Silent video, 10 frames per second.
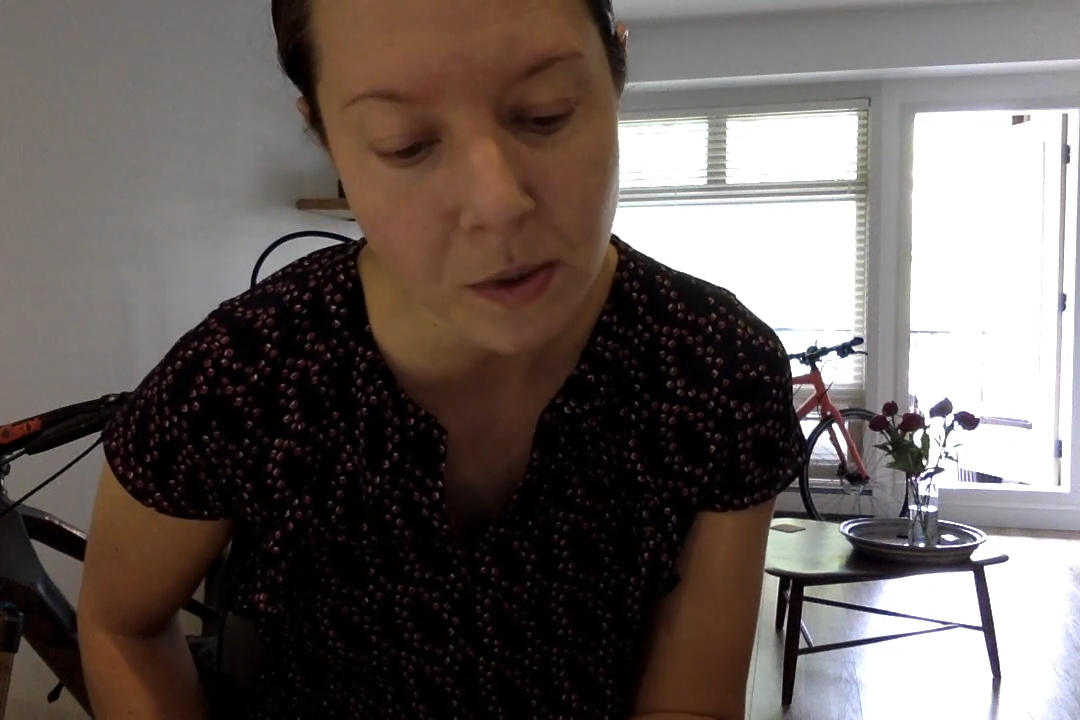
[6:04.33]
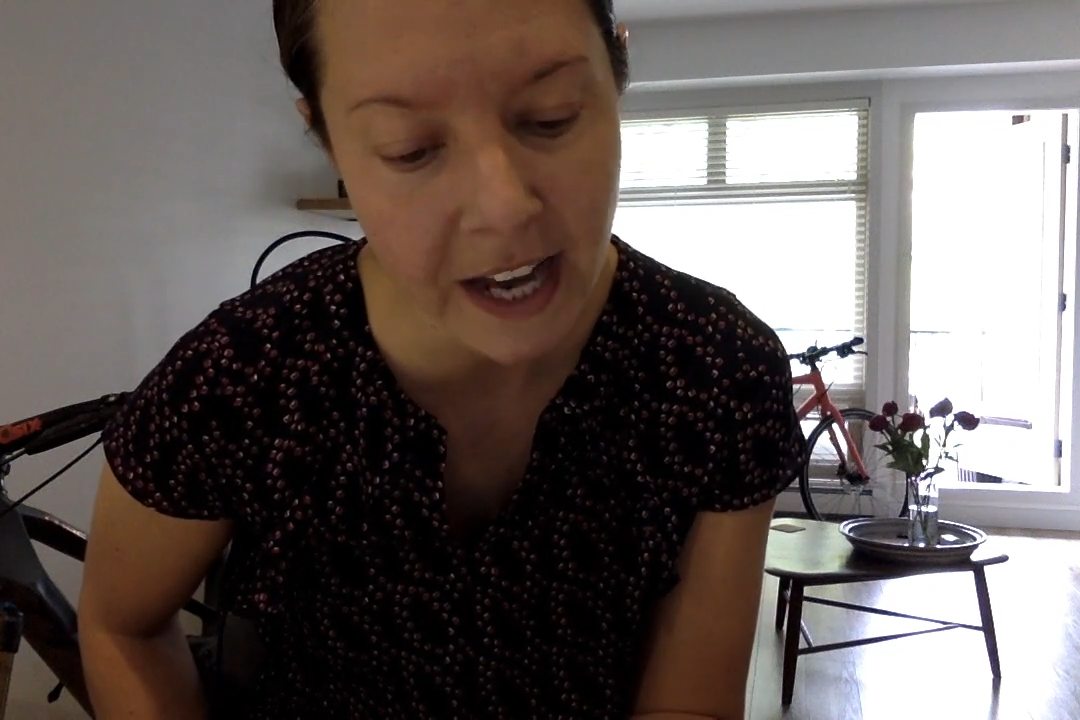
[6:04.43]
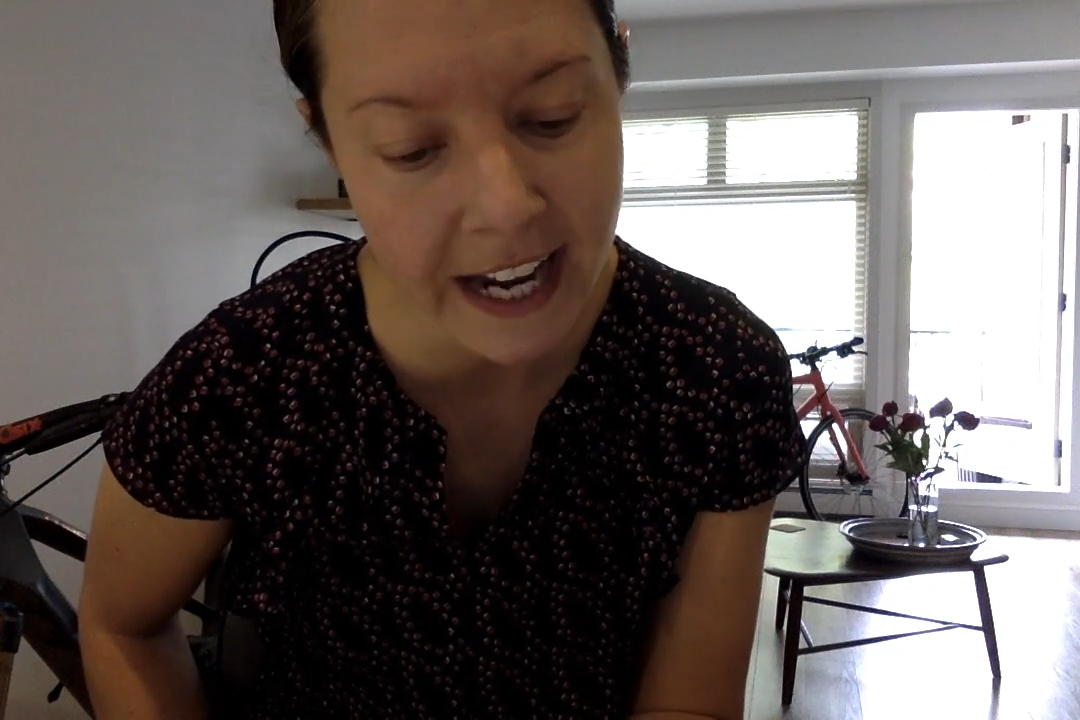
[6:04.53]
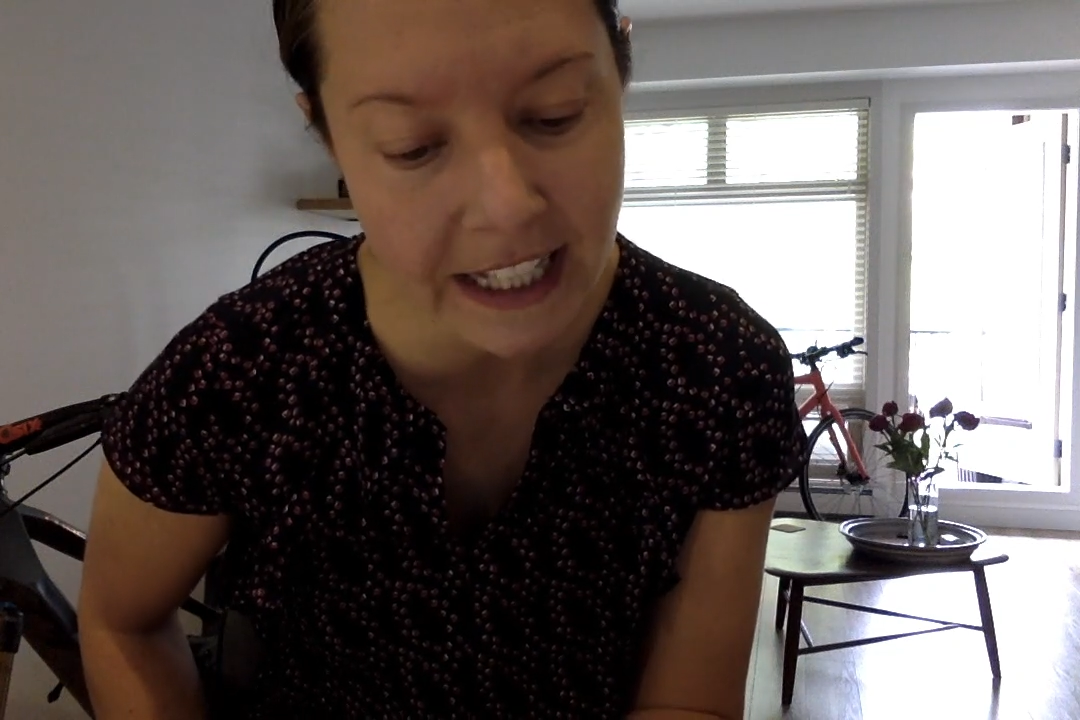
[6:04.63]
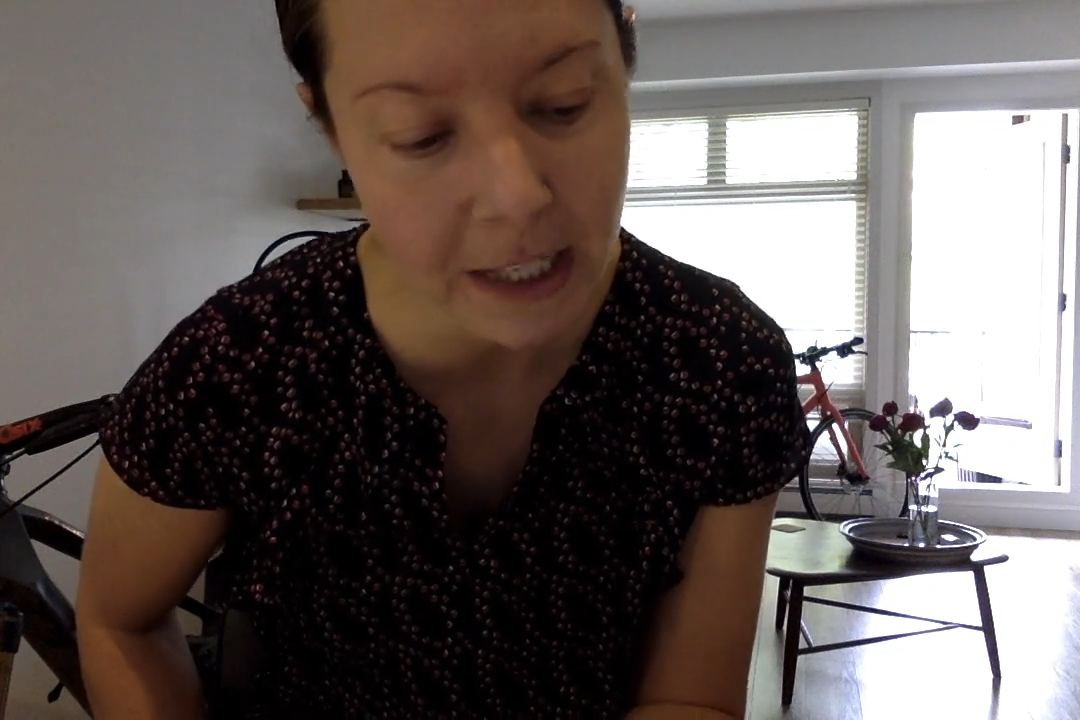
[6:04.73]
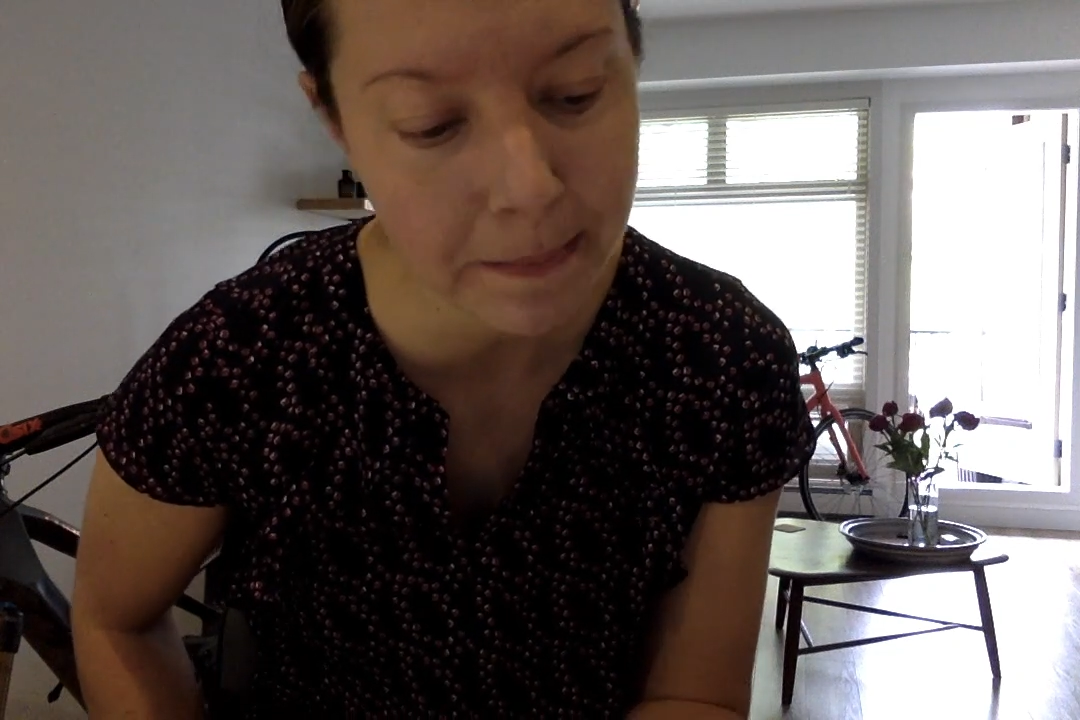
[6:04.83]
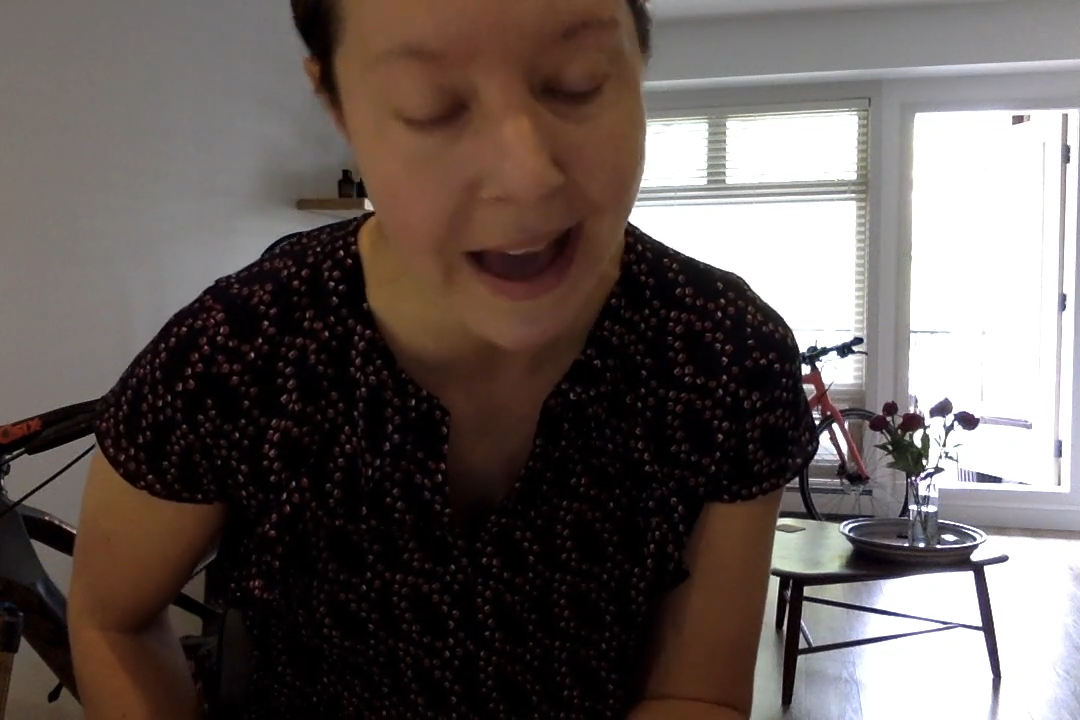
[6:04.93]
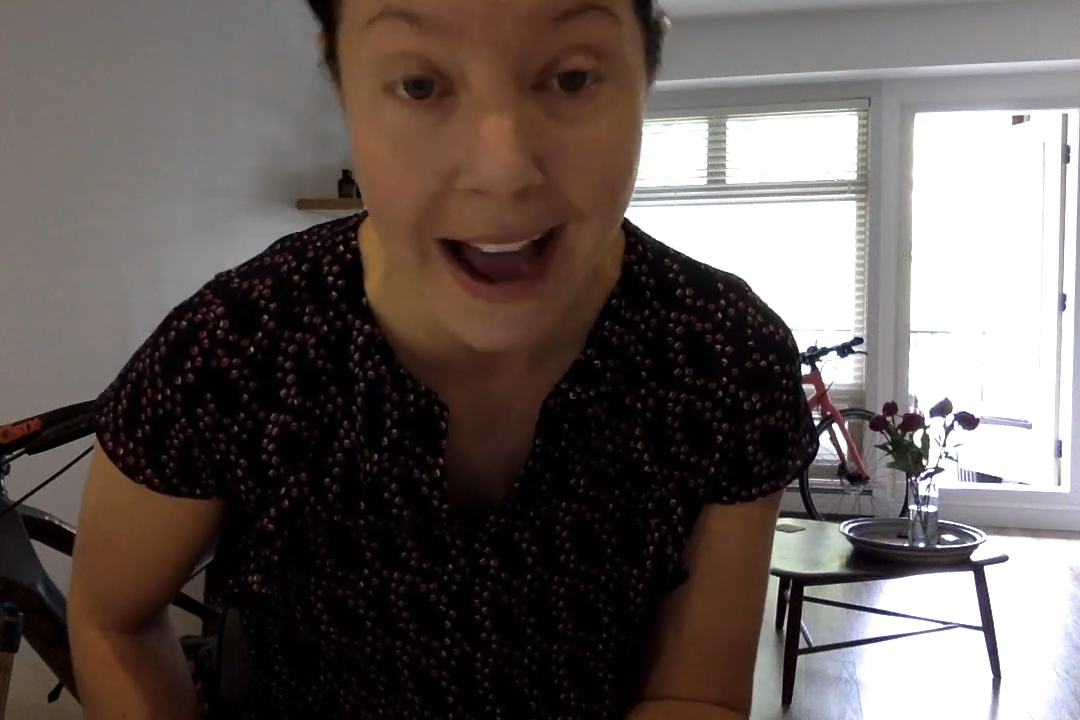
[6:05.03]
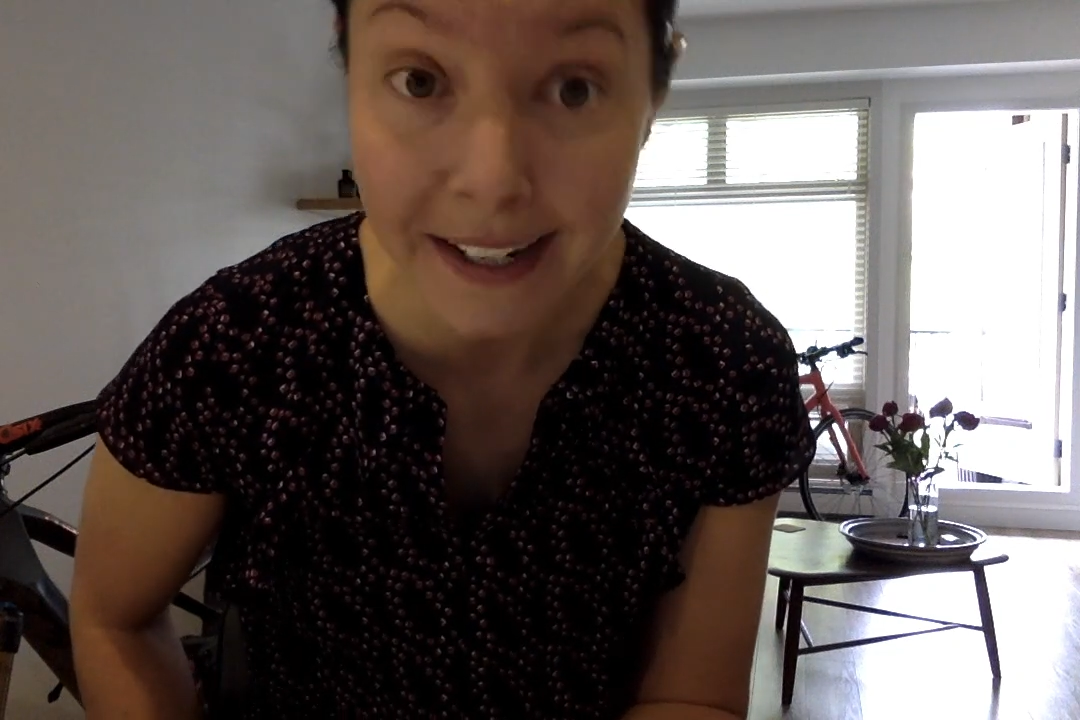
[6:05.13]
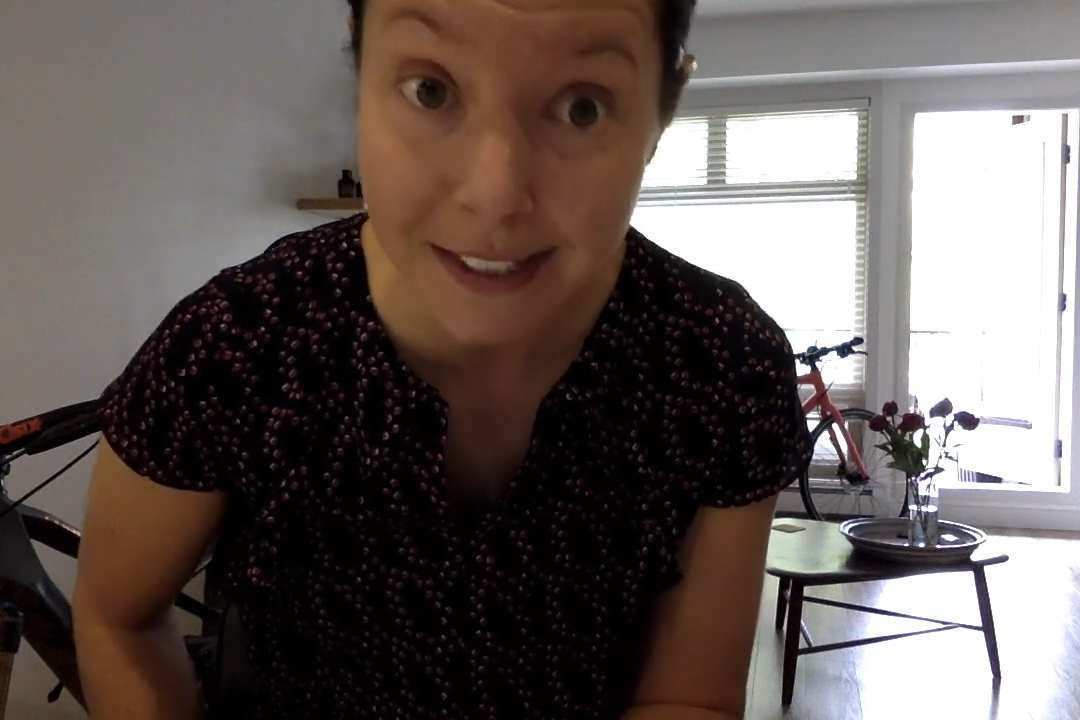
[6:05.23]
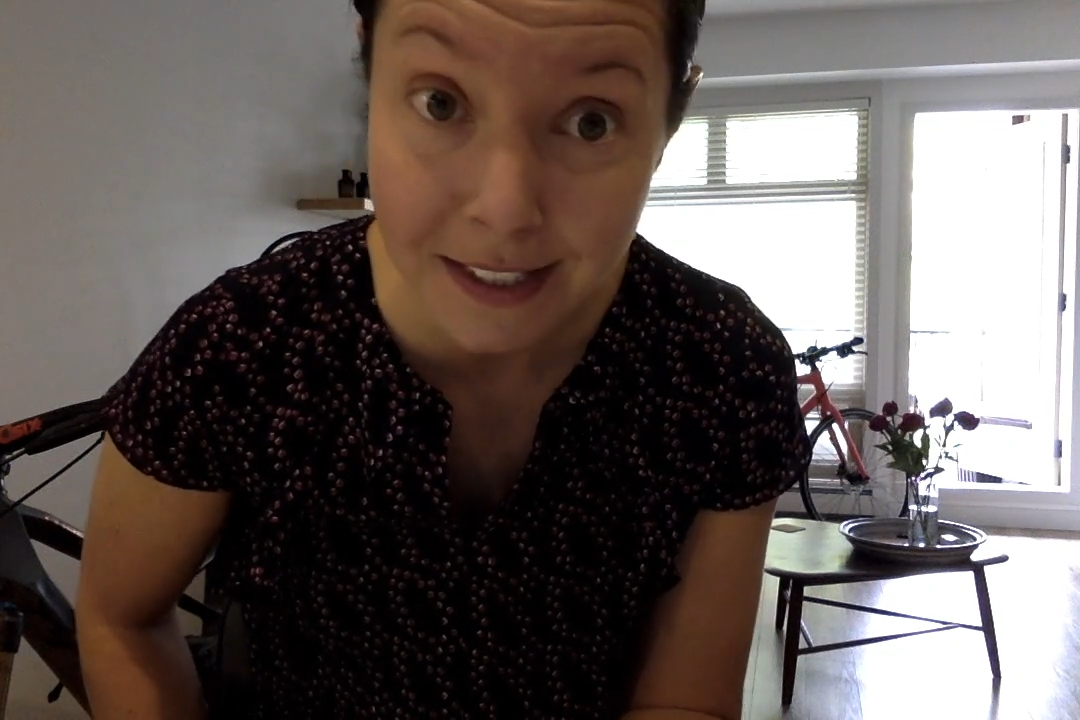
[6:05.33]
tightly packed